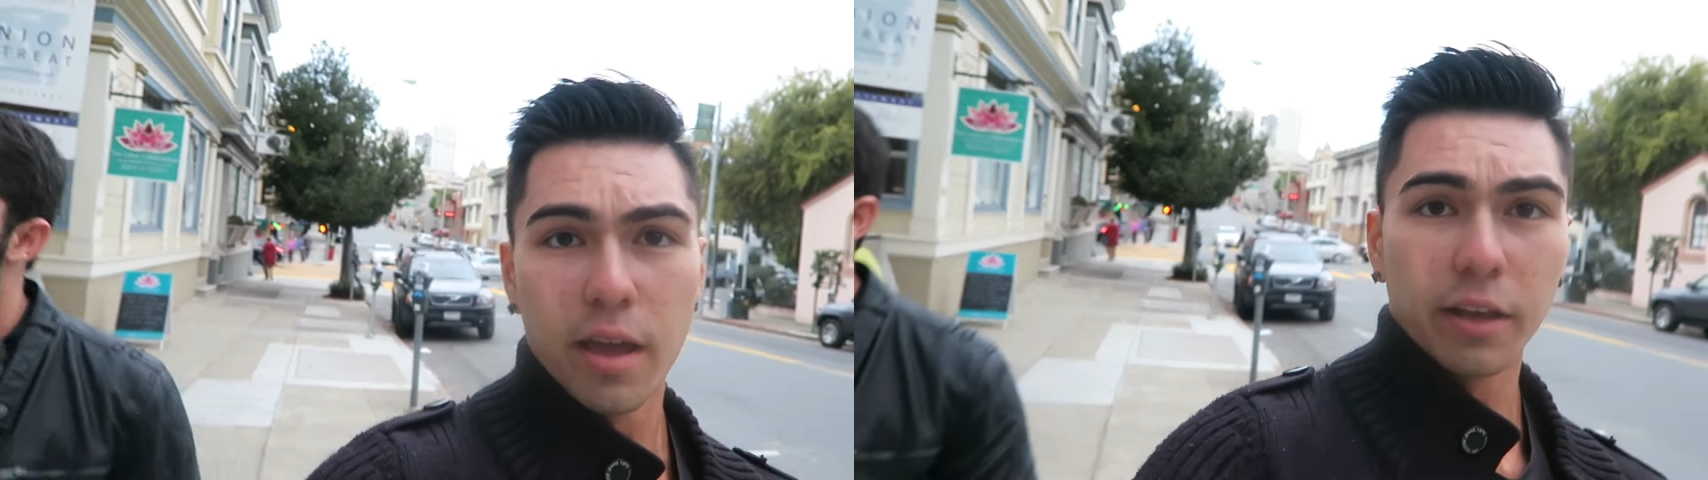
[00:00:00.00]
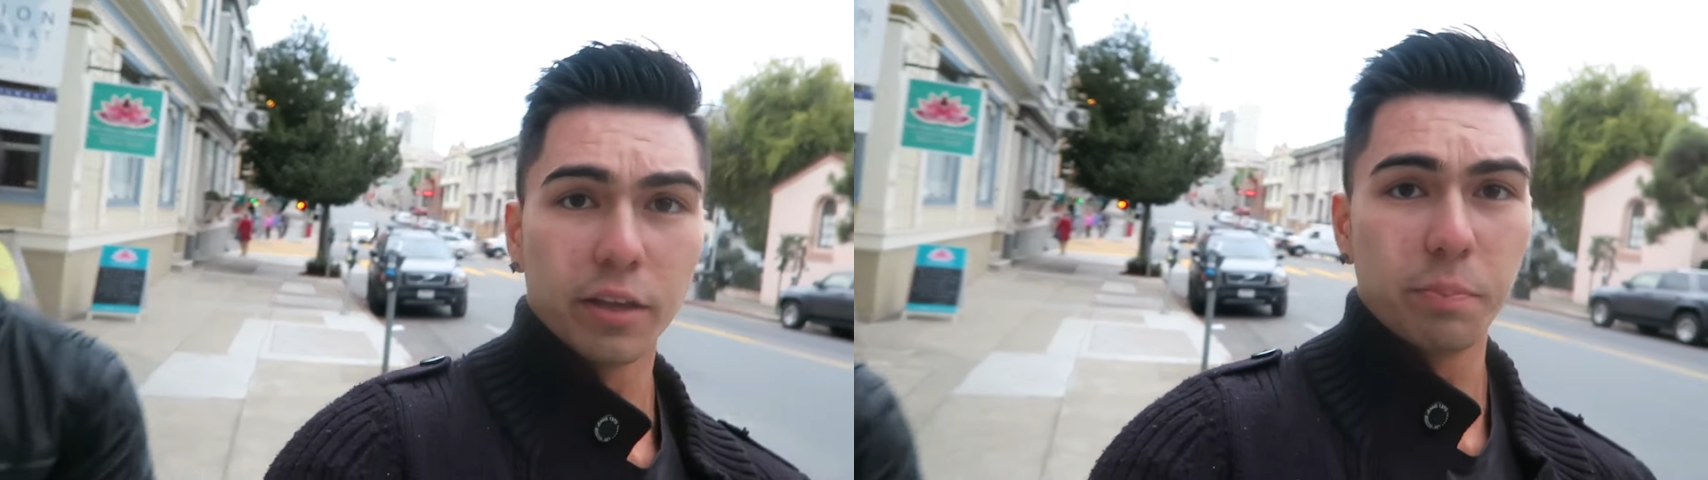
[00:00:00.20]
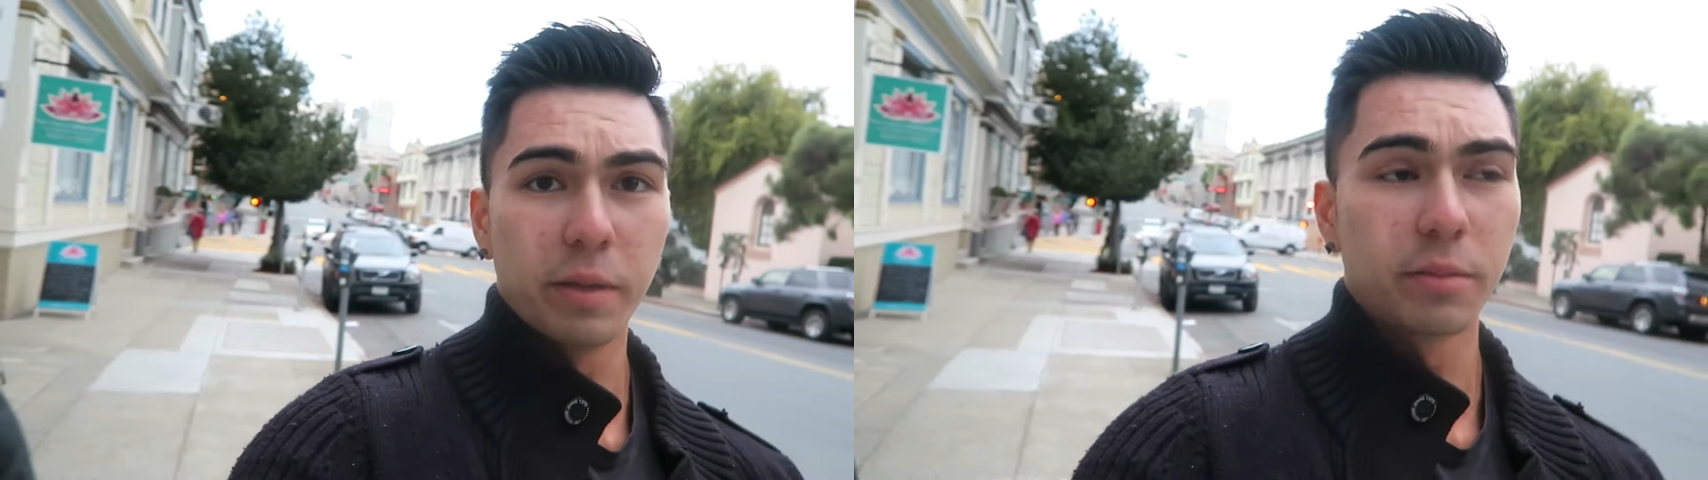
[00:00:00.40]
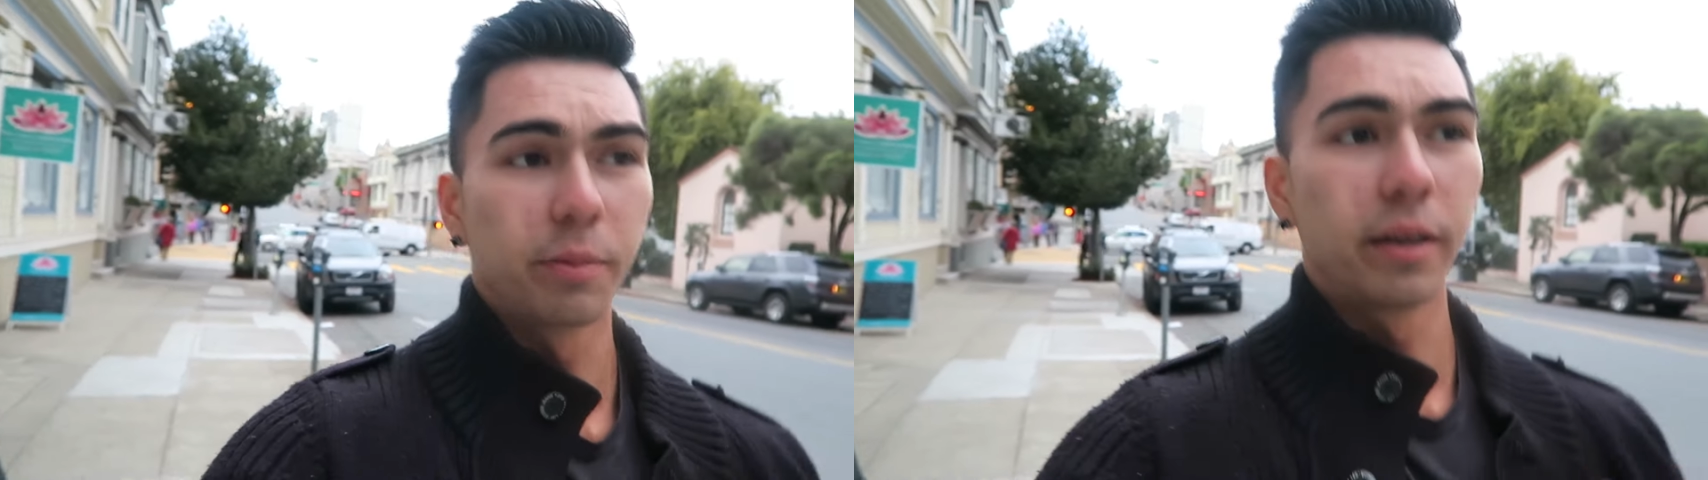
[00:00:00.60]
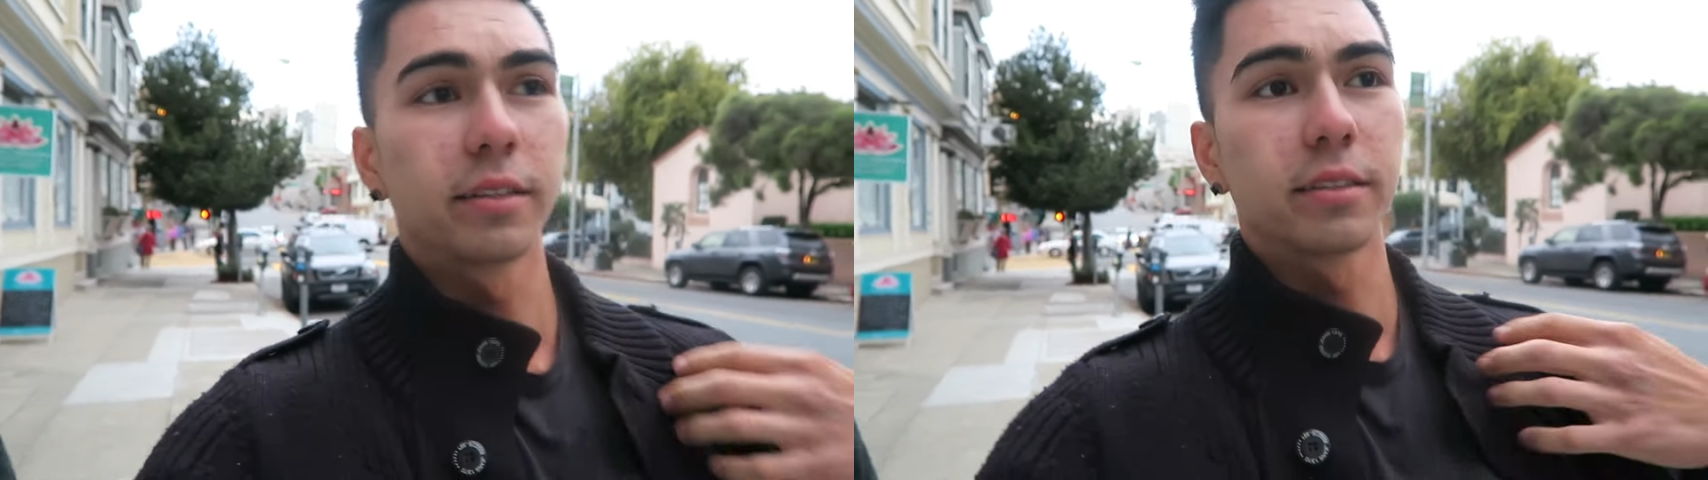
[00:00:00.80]
a good pizza
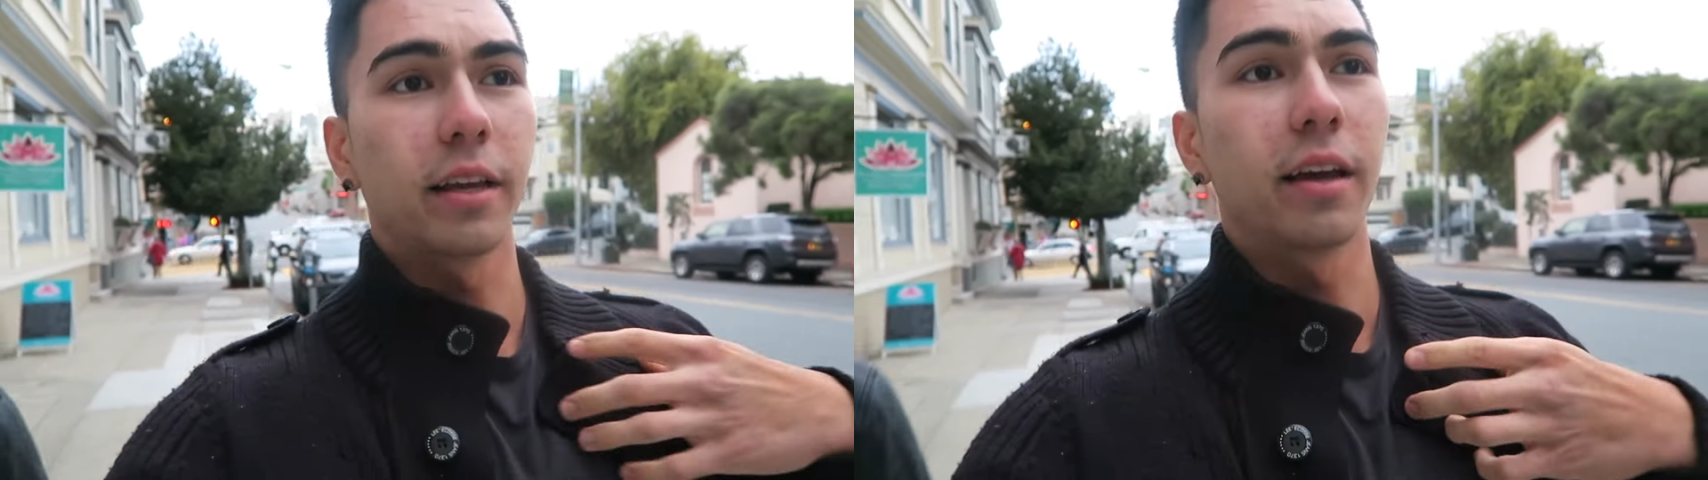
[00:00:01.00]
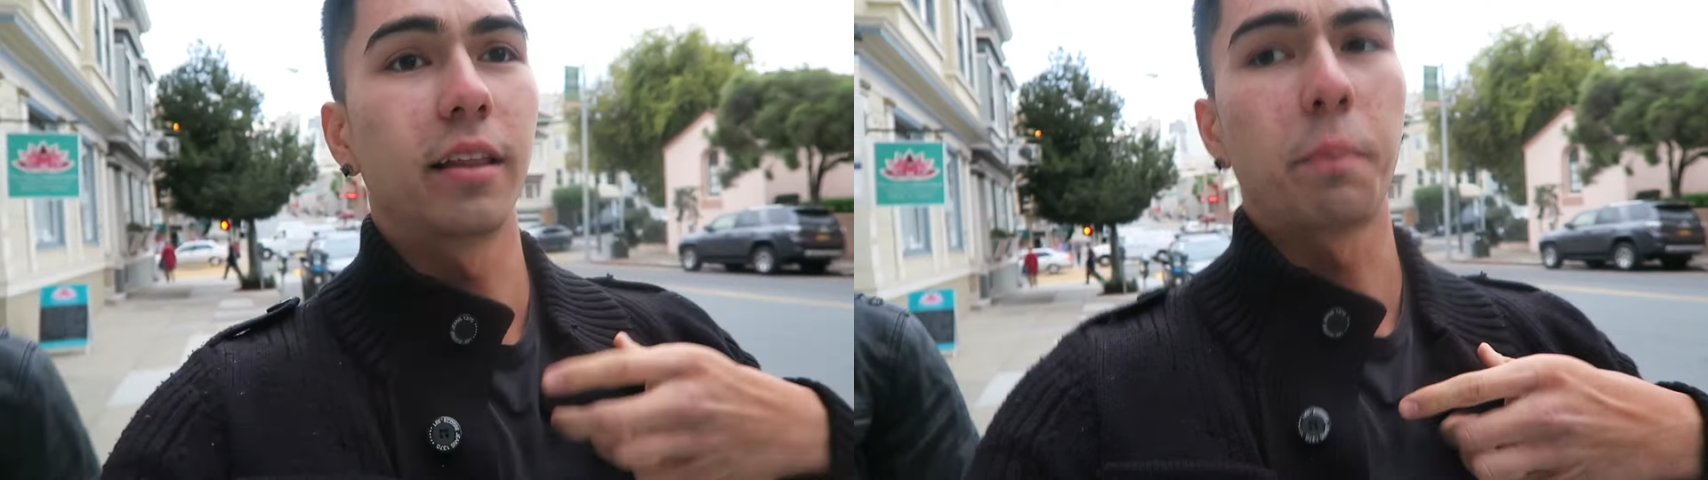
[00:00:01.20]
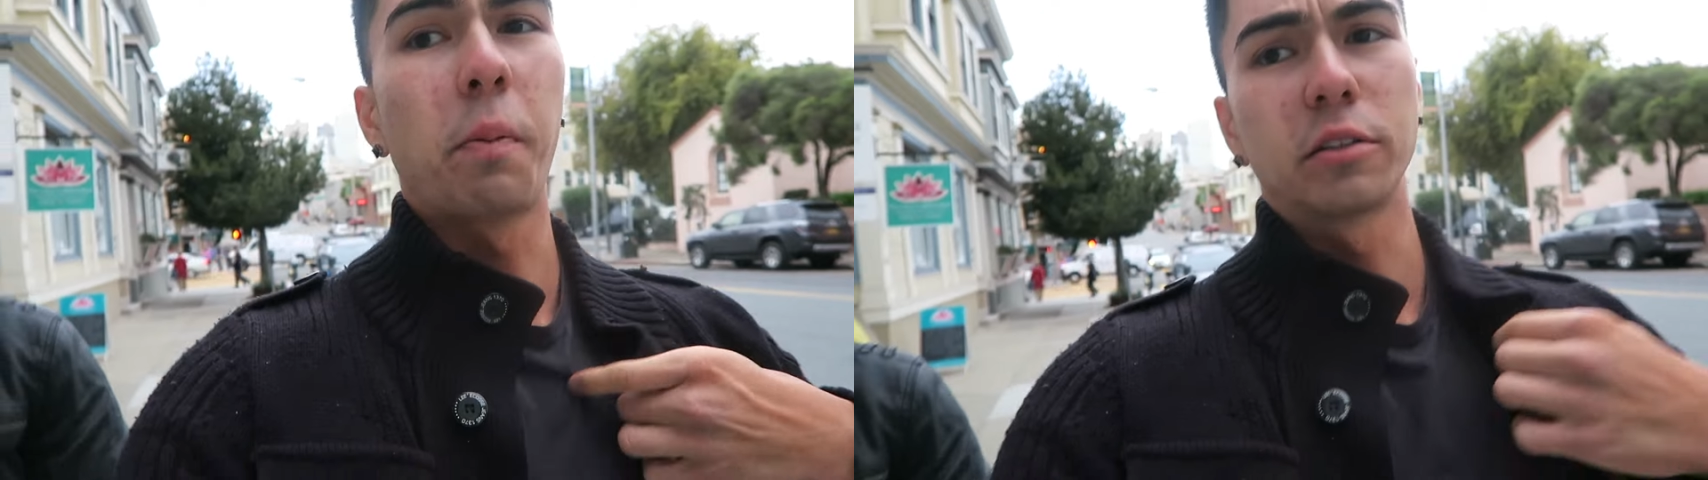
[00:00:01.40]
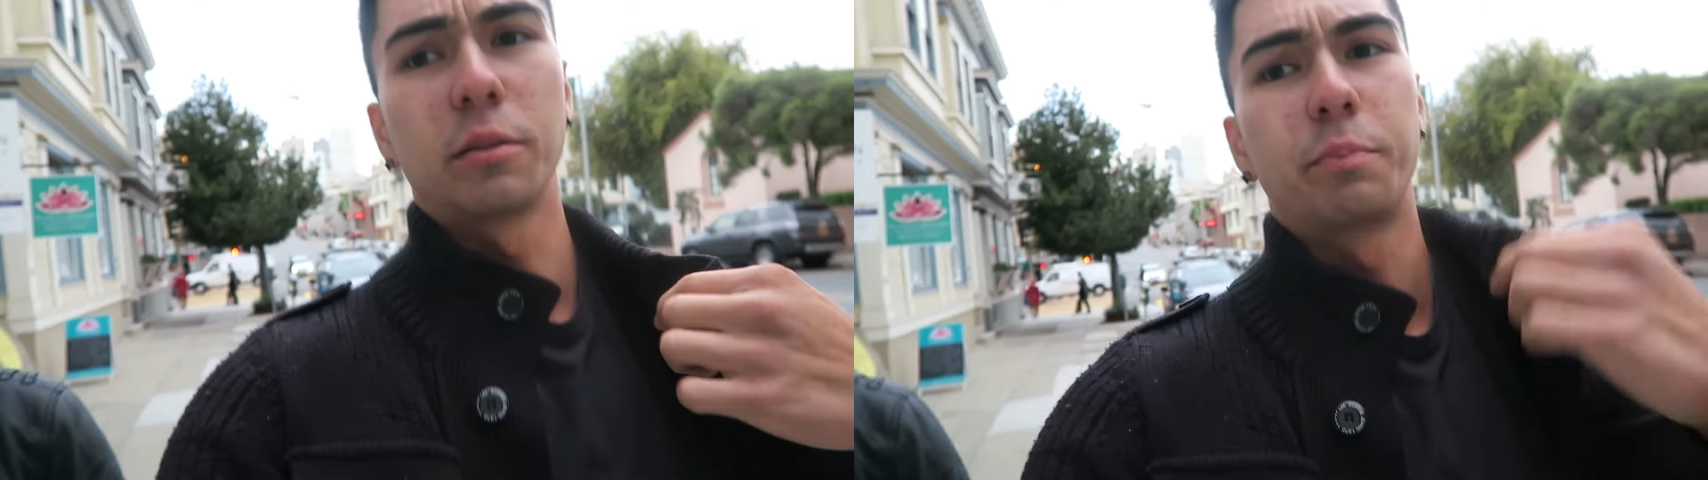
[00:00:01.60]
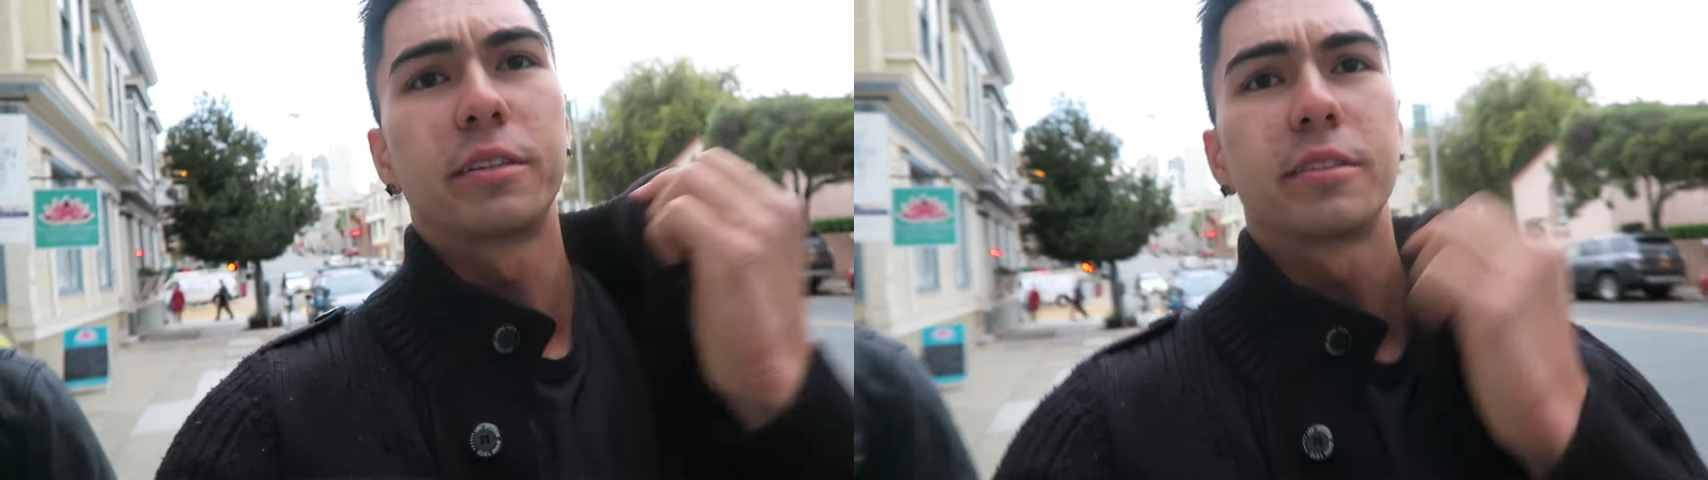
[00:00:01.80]
place, like kinda like
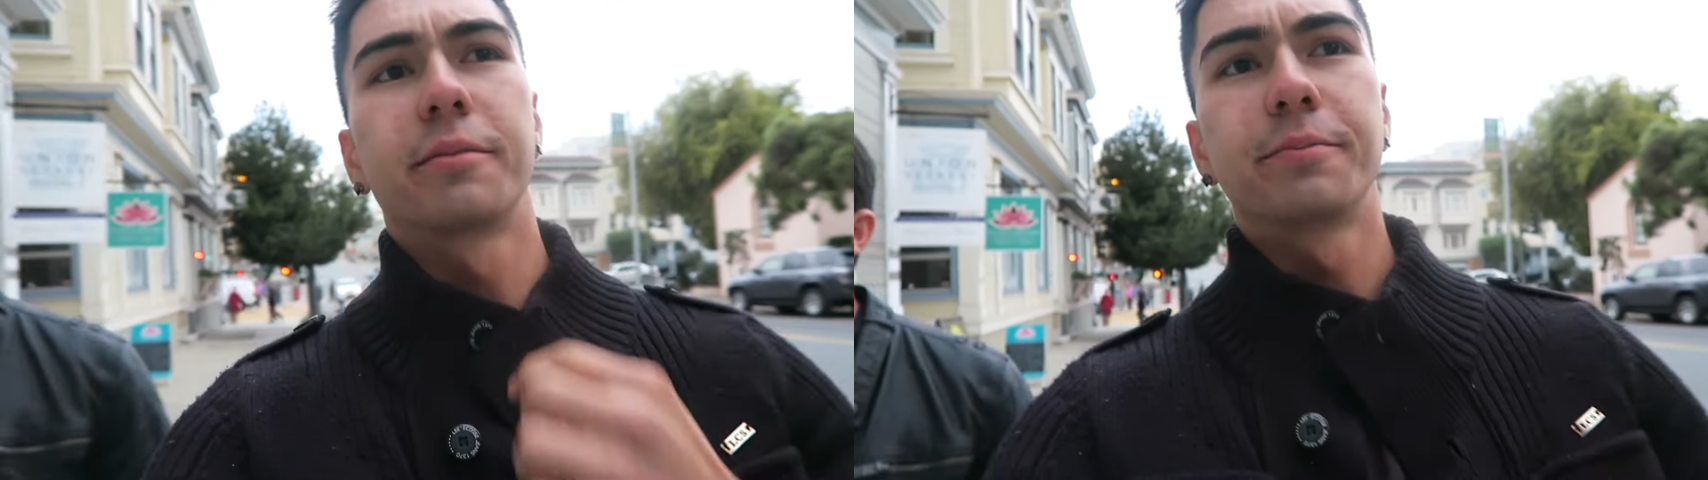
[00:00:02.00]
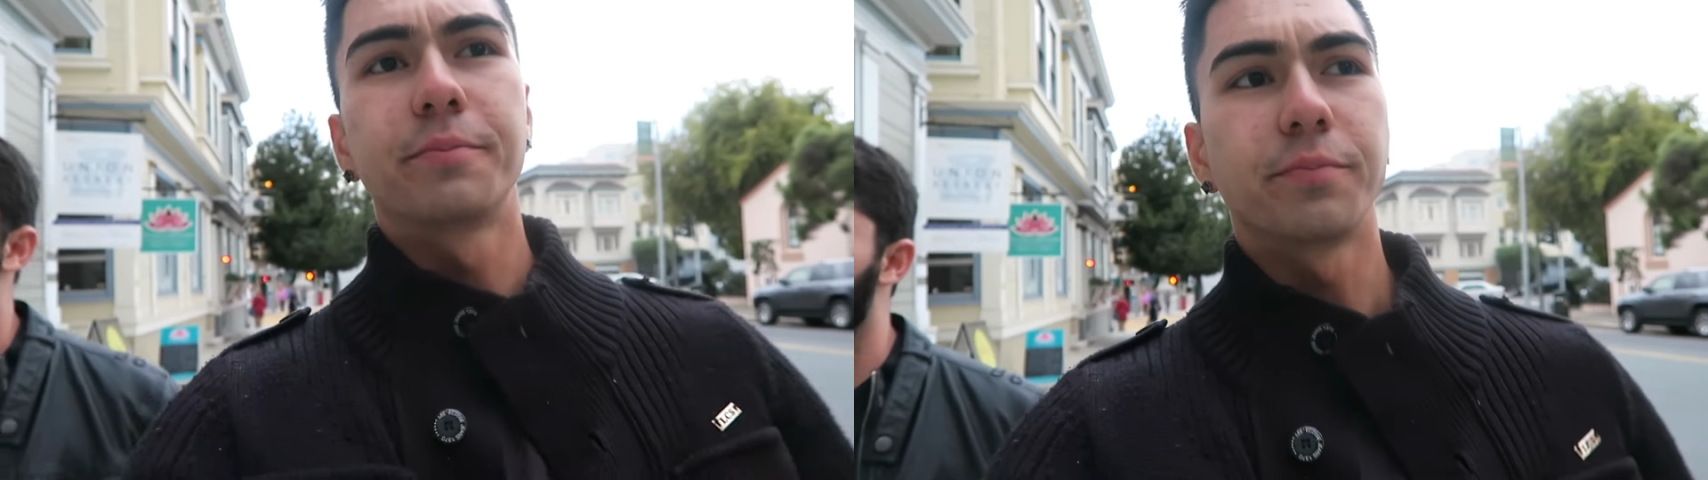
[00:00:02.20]
personal pizza.